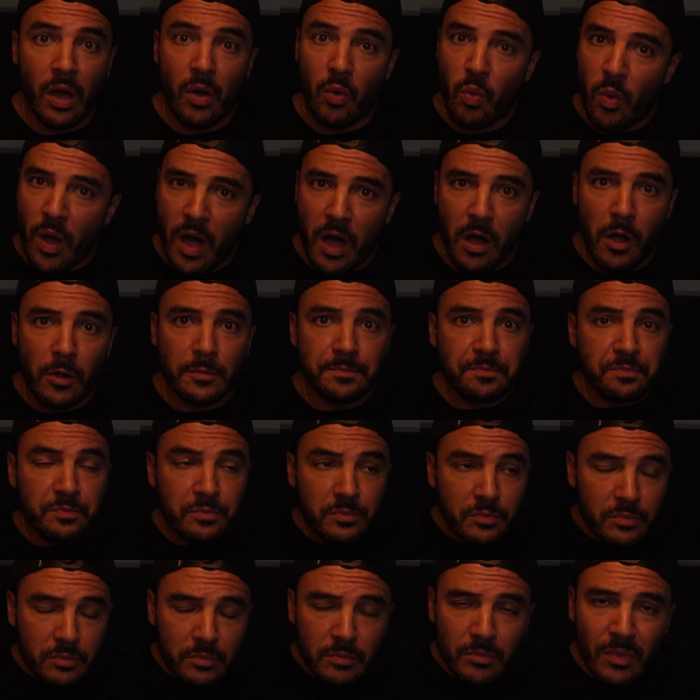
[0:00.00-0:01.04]
well.
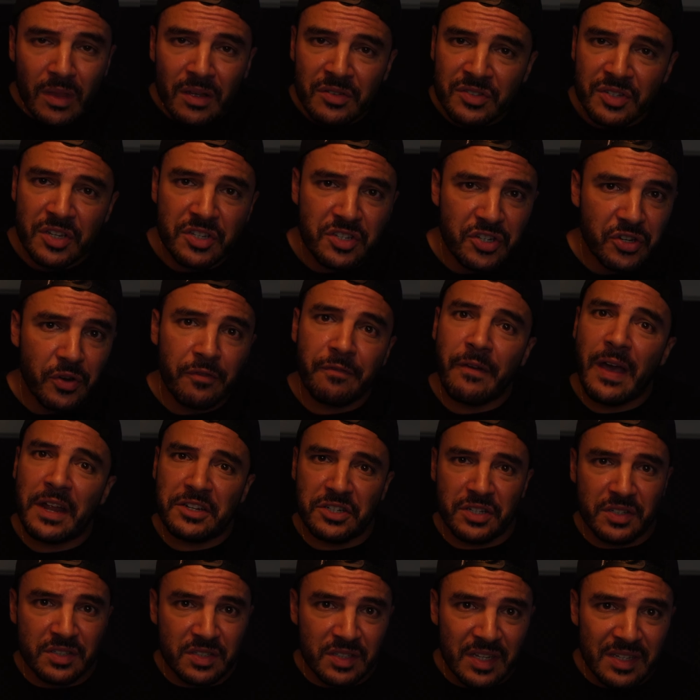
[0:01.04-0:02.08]
Season your
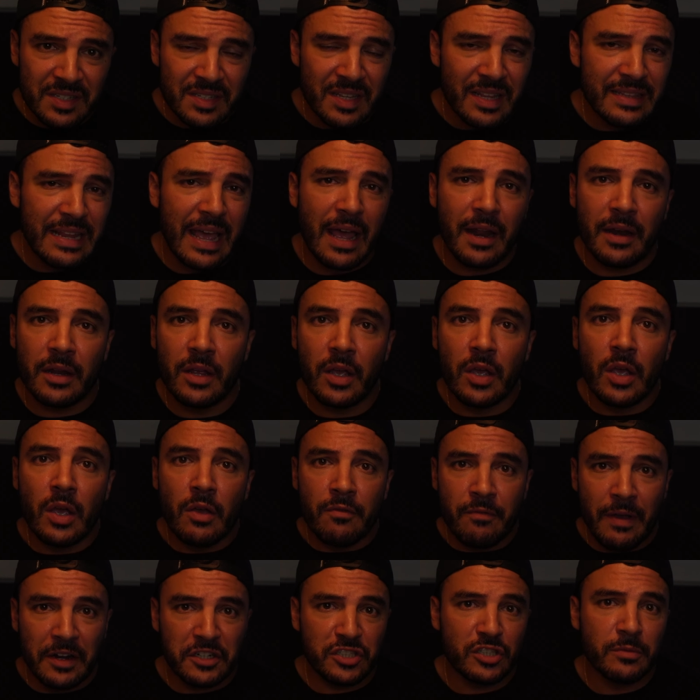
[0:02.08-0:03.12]
veggies. Season that
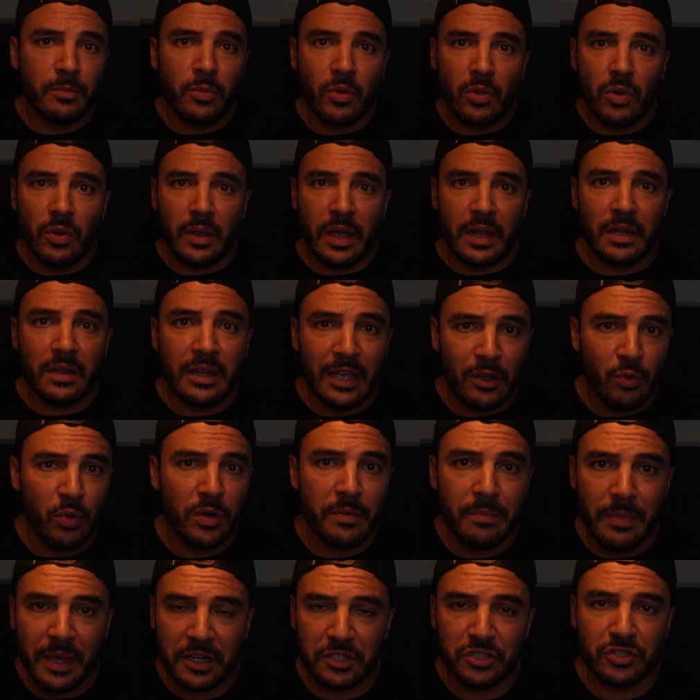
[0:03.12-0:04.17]
vegetable and liquid
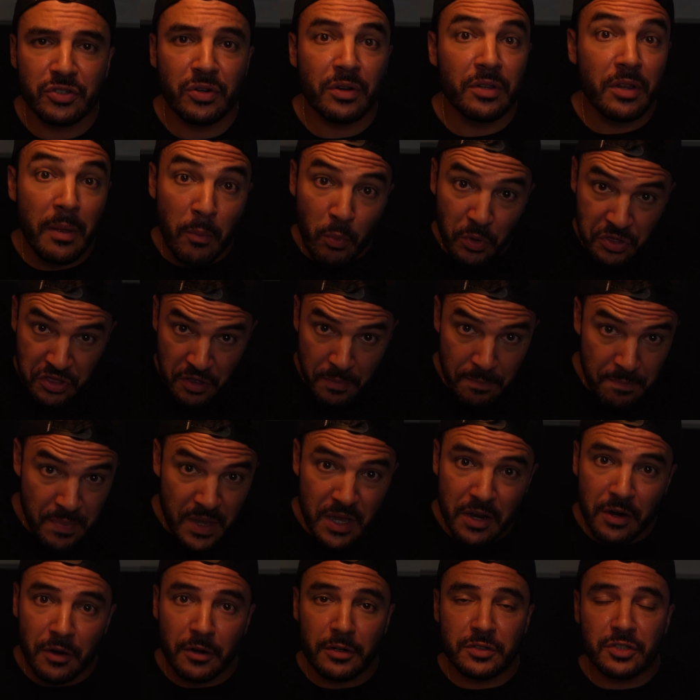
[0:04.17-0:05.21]
mixture with the
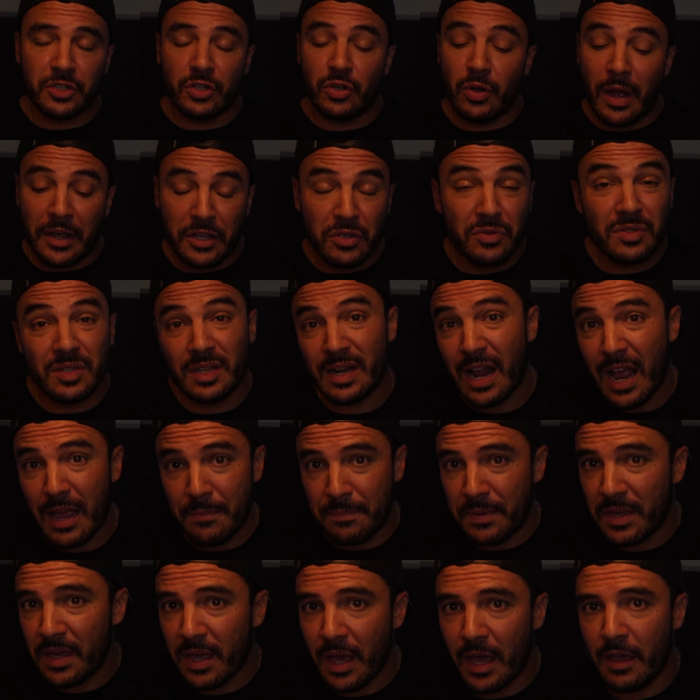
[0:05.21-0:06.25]
beer too. I used an
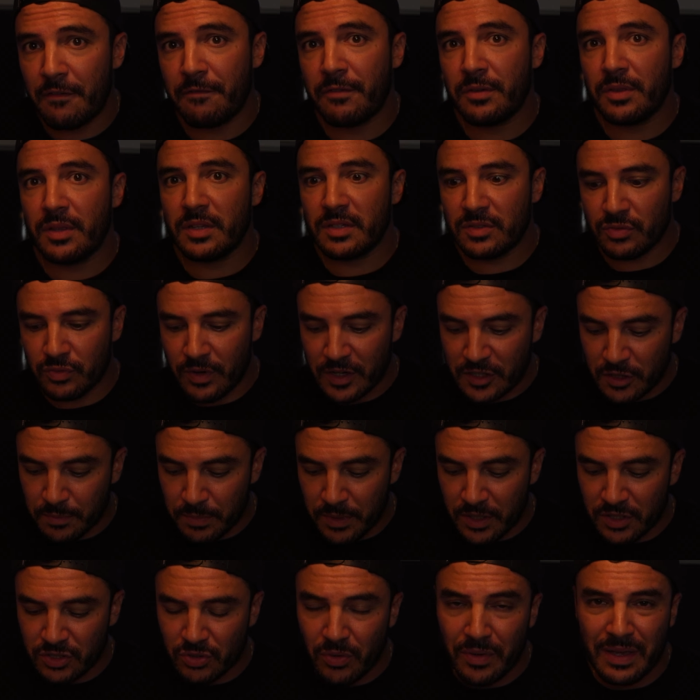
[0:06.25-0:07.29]
IPA for this recipe,
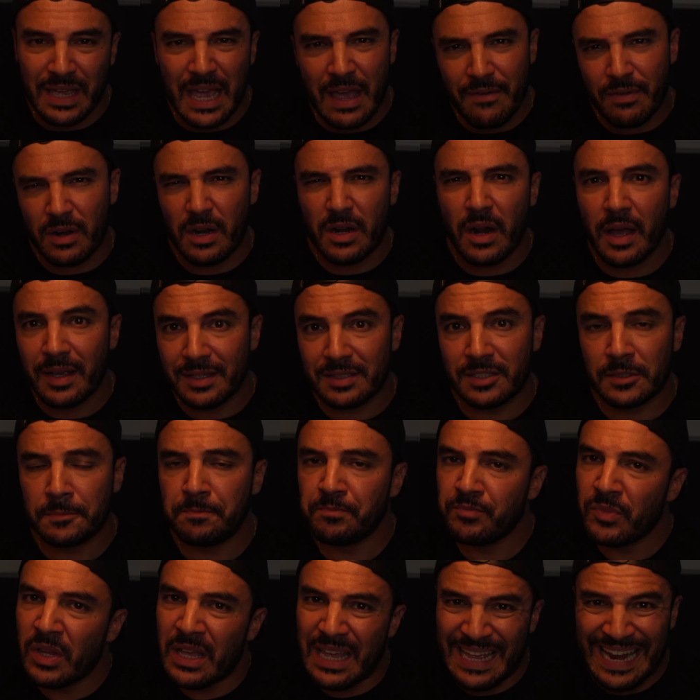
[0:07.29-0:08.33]
so it gave it a nice,
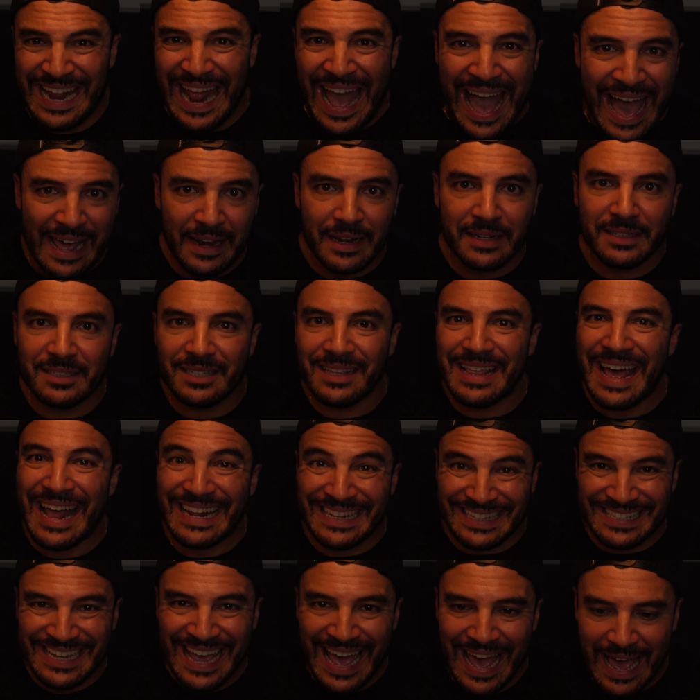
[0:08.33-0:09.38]
it added to that
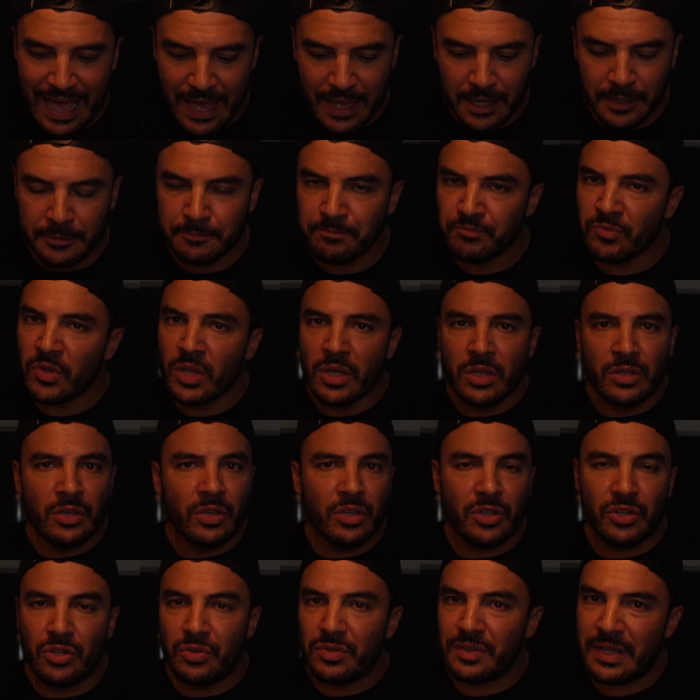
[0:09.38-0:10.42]
tang. You
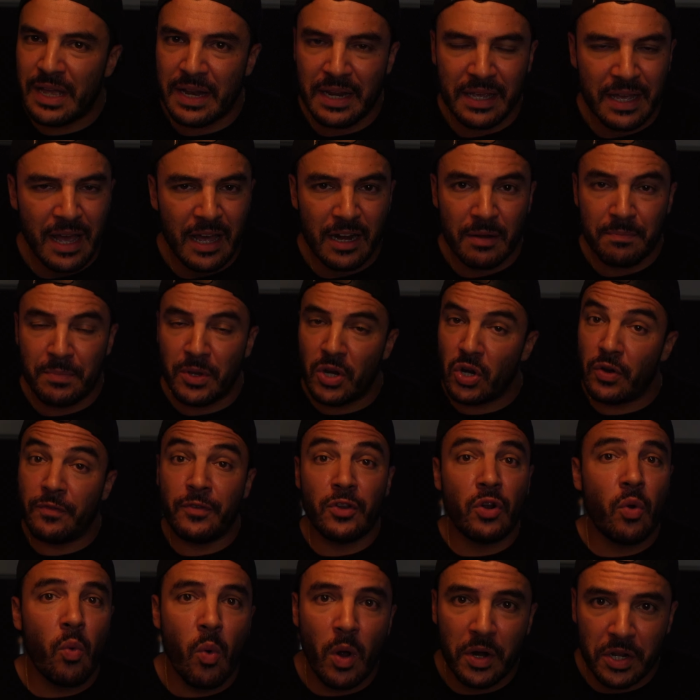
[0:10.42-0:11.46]
can use any kind of beer. If you
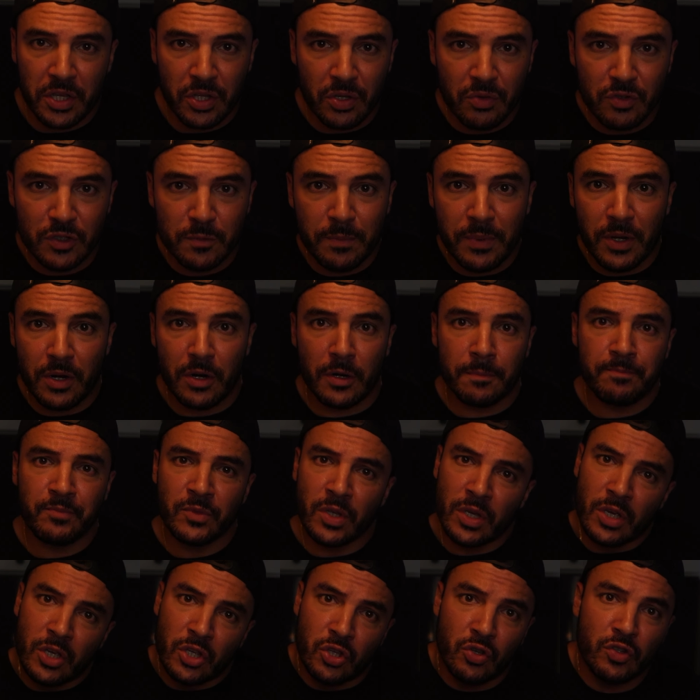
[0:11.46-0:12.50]
don't want to use beer,
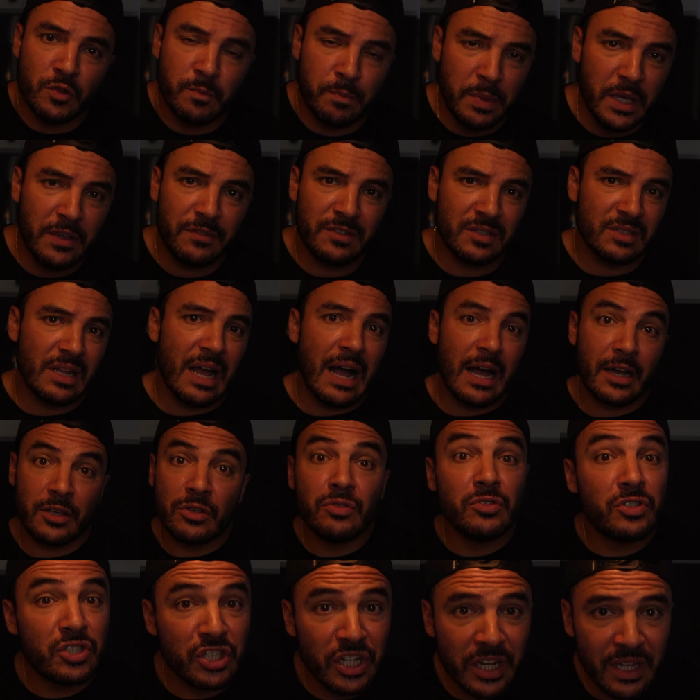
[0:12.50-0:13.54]
use beef stock,
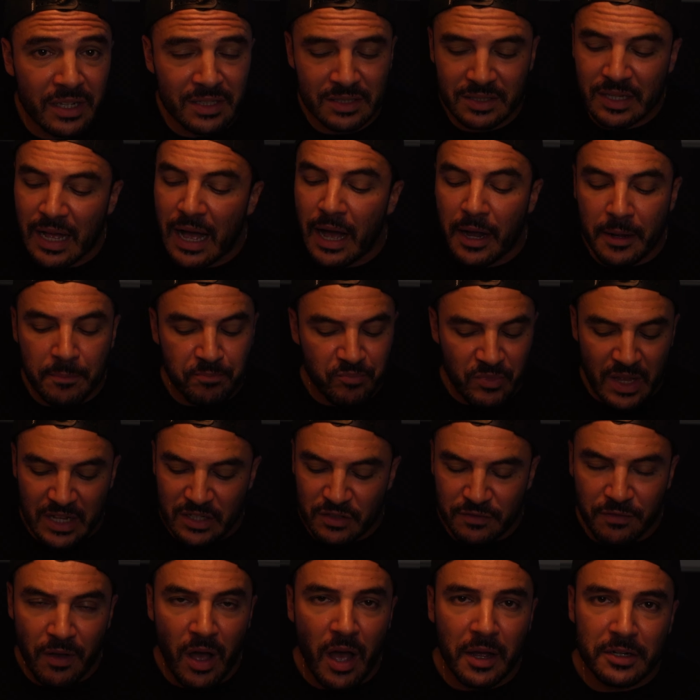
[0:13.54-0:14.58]
use chicken stock. That's
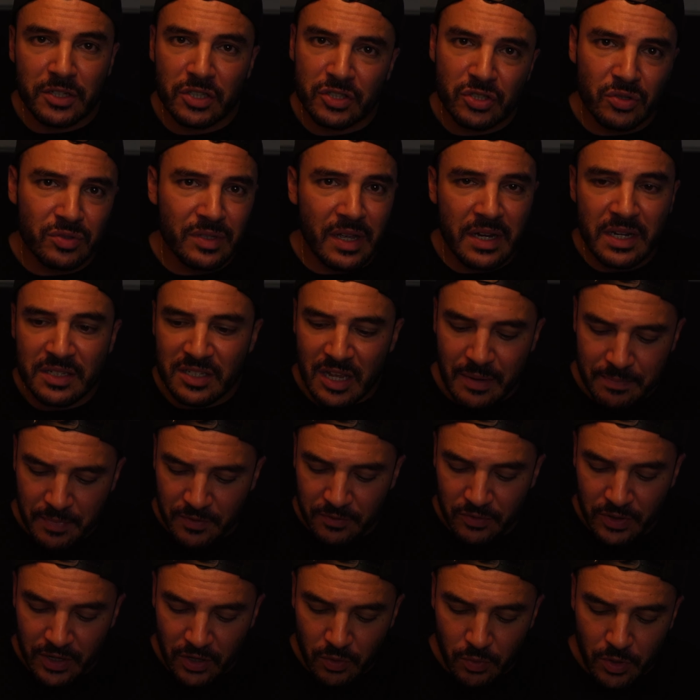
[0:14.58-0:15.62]
fine. Just use any type of
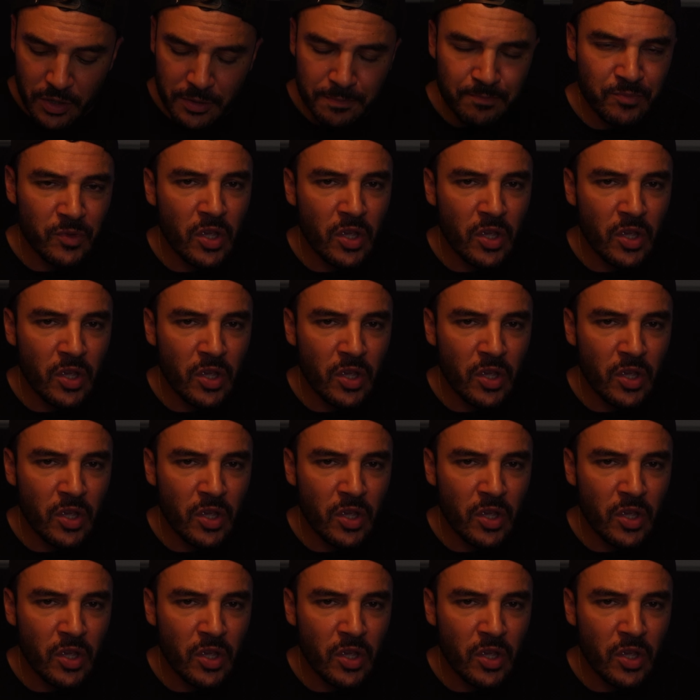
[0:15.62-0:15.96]
liquid.